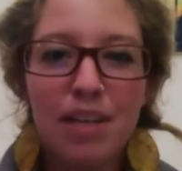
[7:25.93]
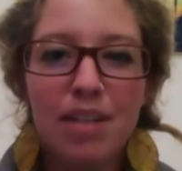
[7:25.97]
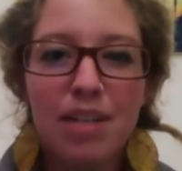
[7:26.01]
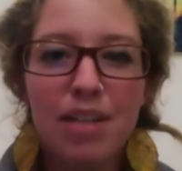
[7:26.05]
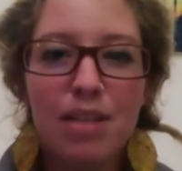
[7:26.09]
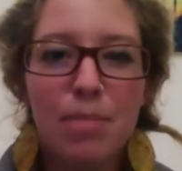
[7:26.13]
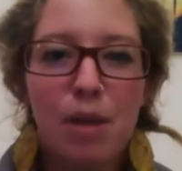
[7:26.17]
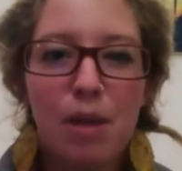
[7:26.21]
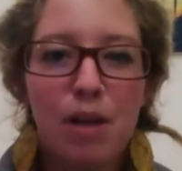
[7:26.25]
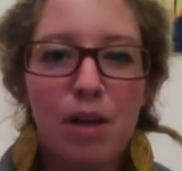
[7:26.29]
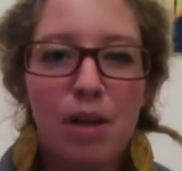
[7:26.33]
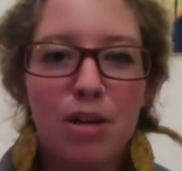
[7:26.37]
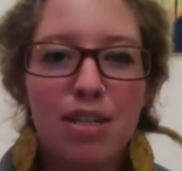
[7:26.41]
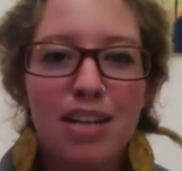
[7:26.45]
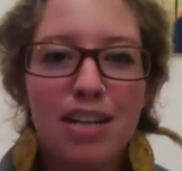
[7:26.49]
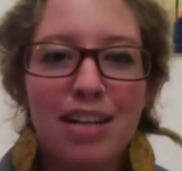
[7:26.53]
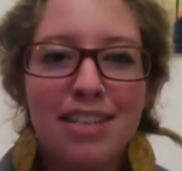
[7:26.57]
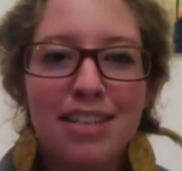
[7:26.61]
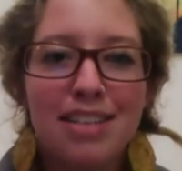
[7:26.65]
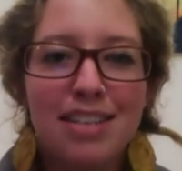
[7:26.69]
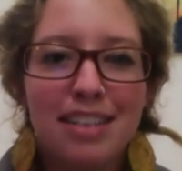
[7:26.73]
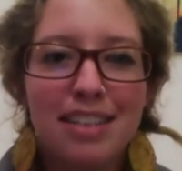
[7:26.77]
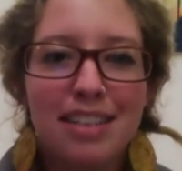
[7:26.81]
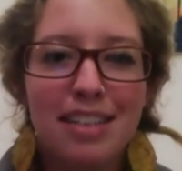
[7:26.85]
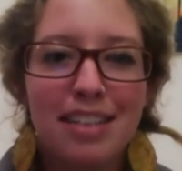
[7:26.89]

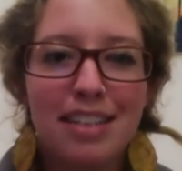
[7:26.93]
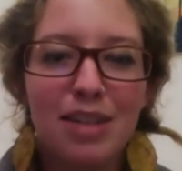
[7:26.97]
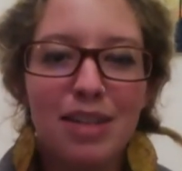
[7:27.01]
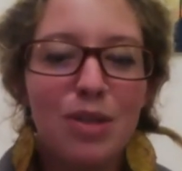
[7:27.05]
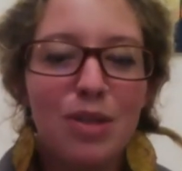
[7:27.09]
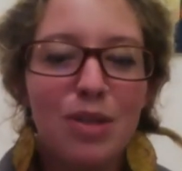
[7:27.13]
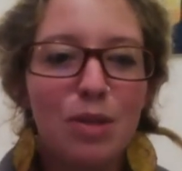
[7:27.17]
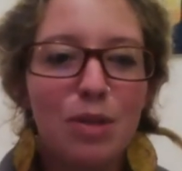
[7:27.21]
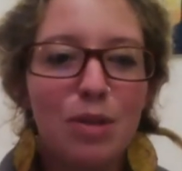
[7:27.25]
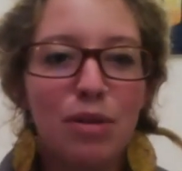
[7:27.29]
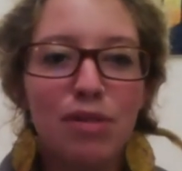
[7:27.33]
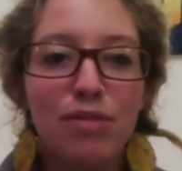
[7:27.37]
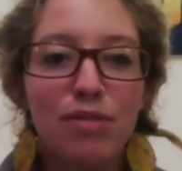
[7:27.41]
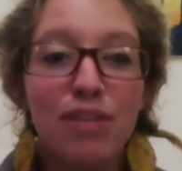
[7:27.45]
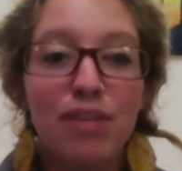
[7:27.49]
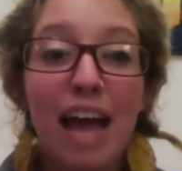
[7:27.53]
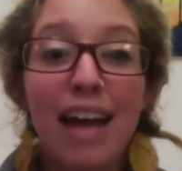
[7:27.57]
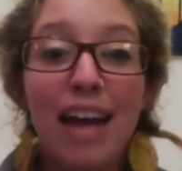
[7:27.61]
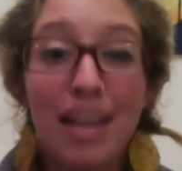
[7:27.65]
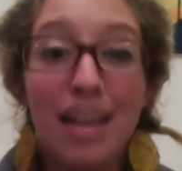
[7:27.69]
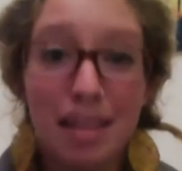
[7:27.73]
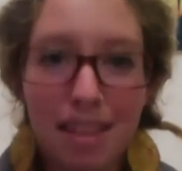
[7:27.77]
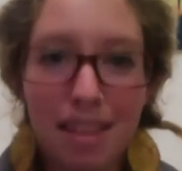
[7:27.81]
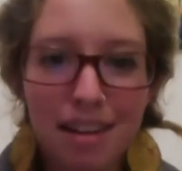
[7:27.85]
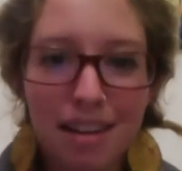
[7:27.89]
democratizing sort of
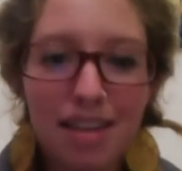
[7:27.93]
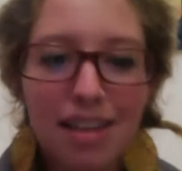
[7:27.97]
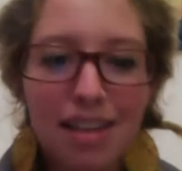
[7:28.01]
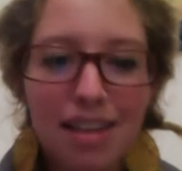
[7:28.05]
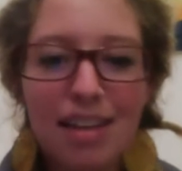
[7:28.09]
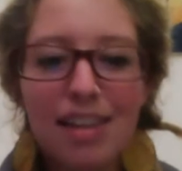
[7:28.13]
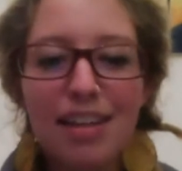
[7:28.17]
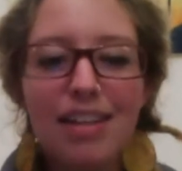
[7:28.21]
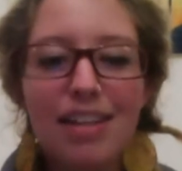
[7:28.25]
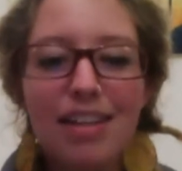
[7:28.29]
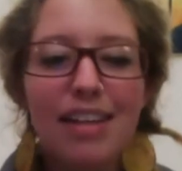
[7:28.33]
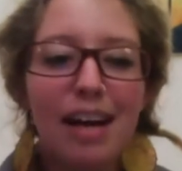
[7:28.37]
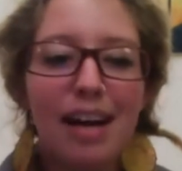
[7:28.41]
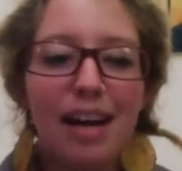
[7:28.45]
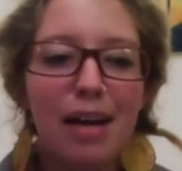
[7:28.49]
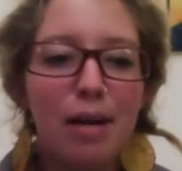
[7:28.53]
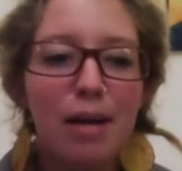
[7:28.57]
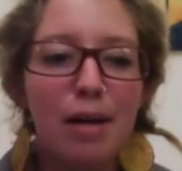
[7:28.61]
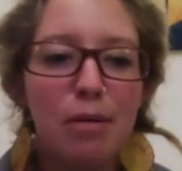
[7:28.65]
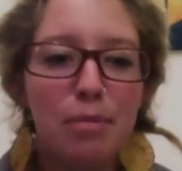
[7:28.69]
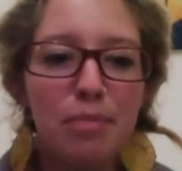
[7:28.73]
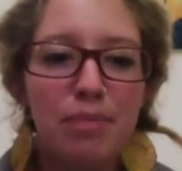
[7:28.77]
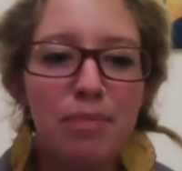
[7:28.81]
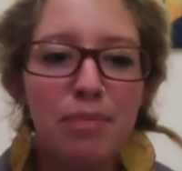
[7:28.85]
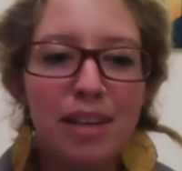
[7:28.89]
anything.
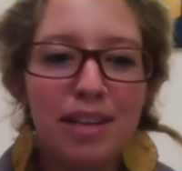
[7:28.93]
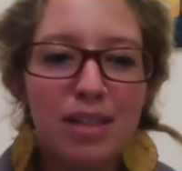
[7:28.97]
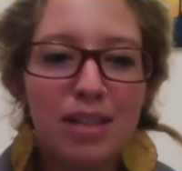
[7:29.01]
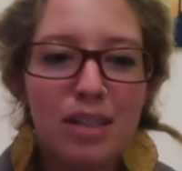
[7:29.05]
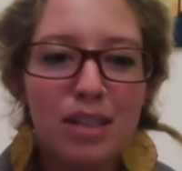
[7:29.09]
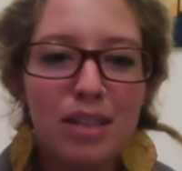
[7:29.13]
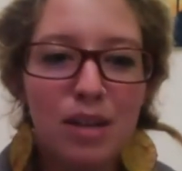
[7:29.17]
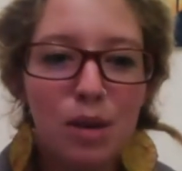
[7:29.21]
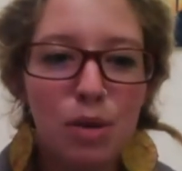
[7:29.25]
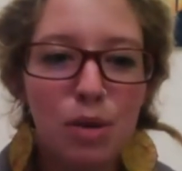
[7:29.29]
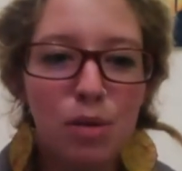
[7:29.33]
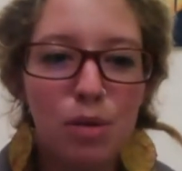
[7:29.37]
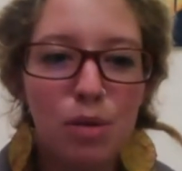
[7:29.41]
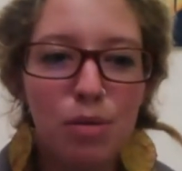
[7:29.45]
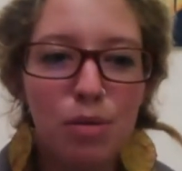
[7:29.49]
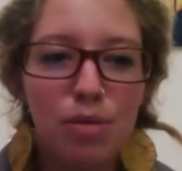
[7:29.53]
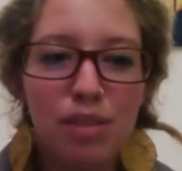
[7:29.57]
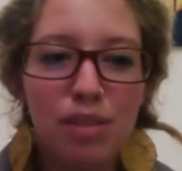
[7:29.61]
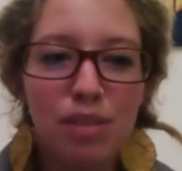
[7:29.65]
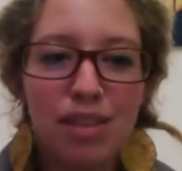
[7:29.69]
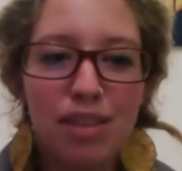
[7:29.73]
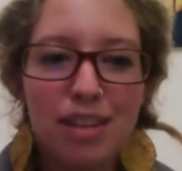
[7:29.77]
And so this